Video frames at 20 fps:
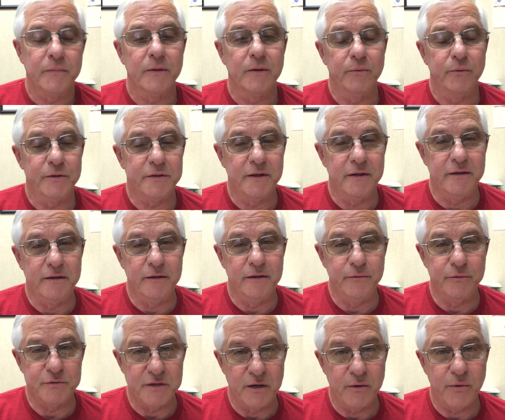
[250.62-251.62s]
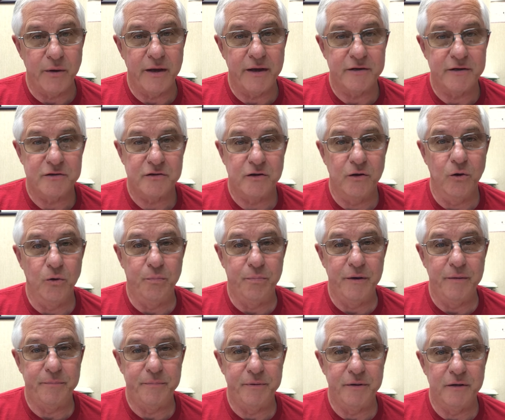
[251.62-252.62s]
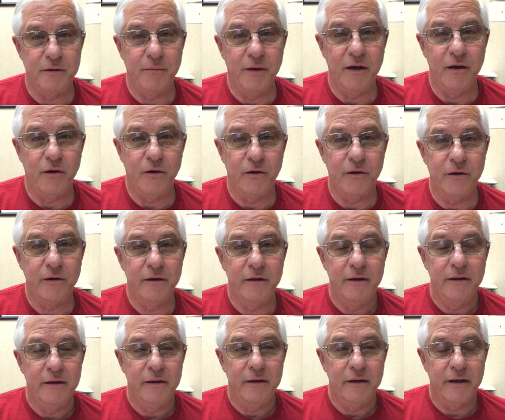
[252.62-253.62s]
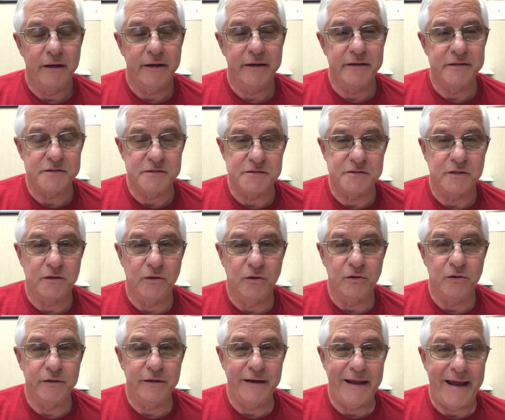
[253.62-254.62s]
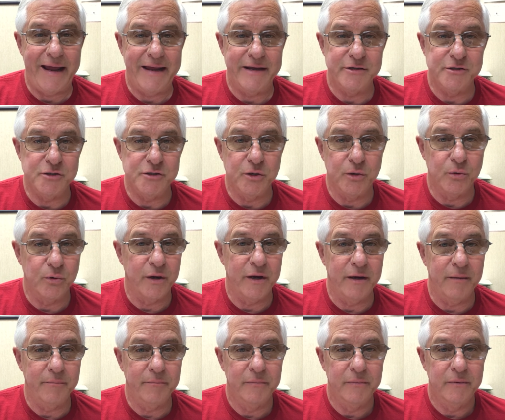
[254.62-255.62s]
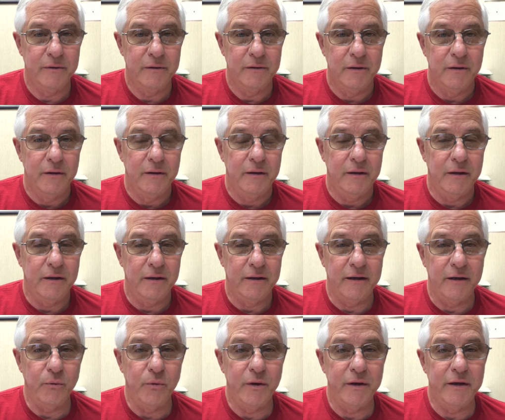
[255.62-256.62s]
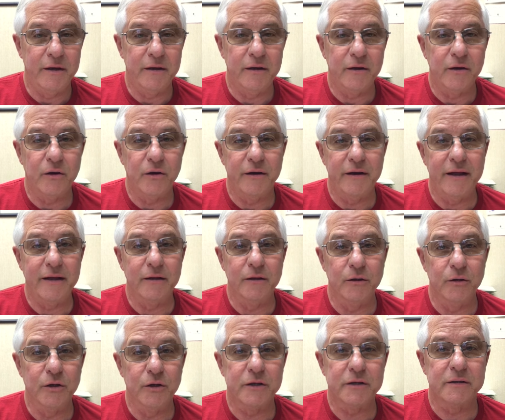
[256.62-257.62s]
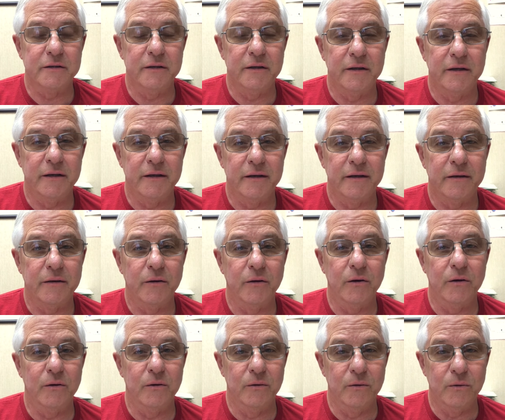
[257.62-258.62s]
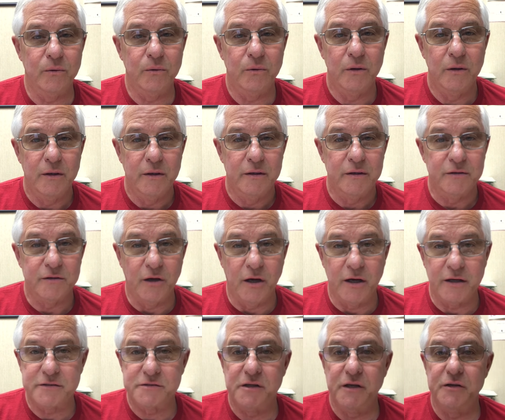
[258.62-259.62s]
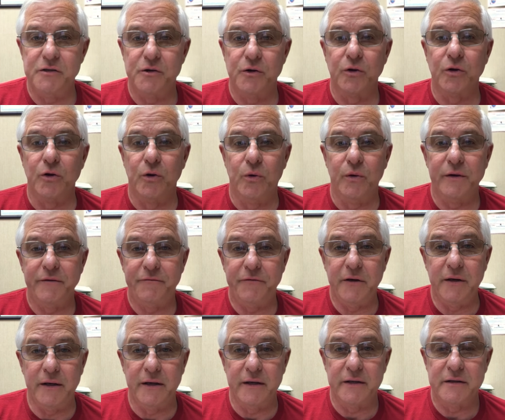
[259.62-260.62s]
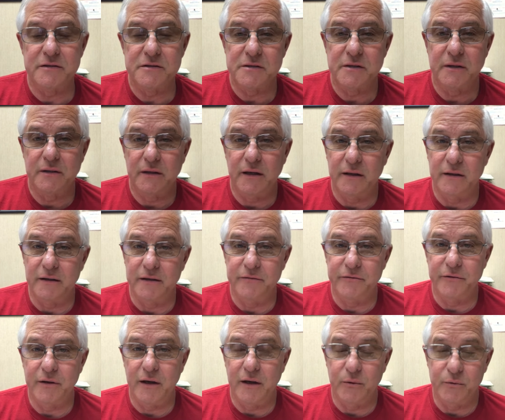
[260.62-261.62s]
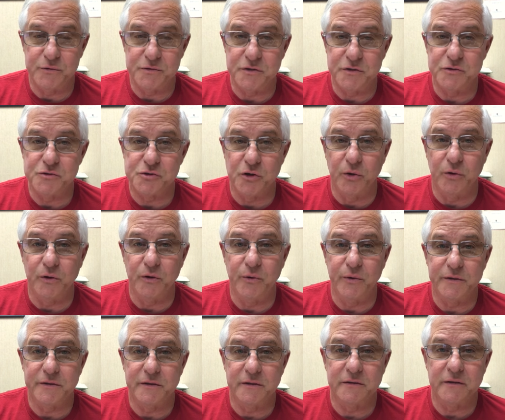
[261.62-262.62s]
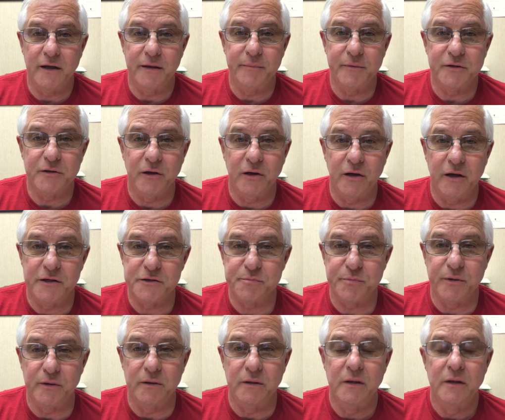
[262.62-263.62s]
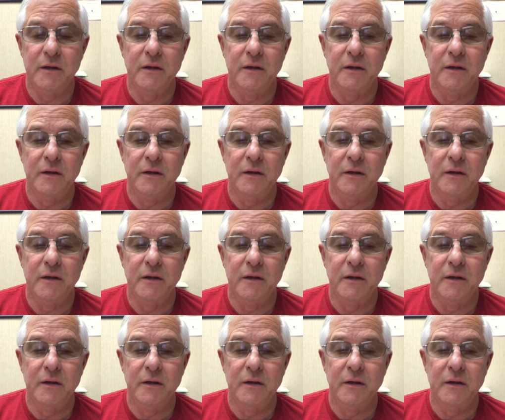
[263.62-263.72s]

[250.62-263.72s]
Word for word: What they did was they ran a scope up into my heart. I guess it's called an angiogram. And they went in there and they looked and uh-oh, Doc says, you're going to Phoenix. I, live, I was in Show Low at the time at the hospital.